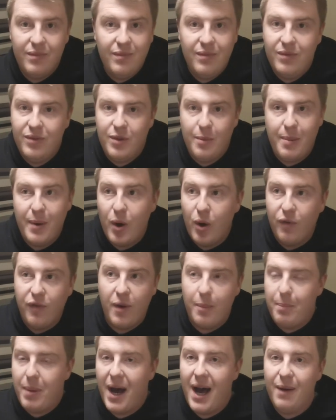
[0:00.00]
both
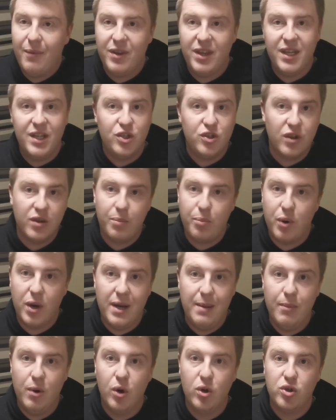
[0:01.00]
on par with each other
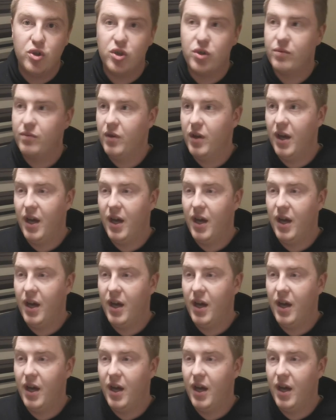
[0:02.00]
pretty much.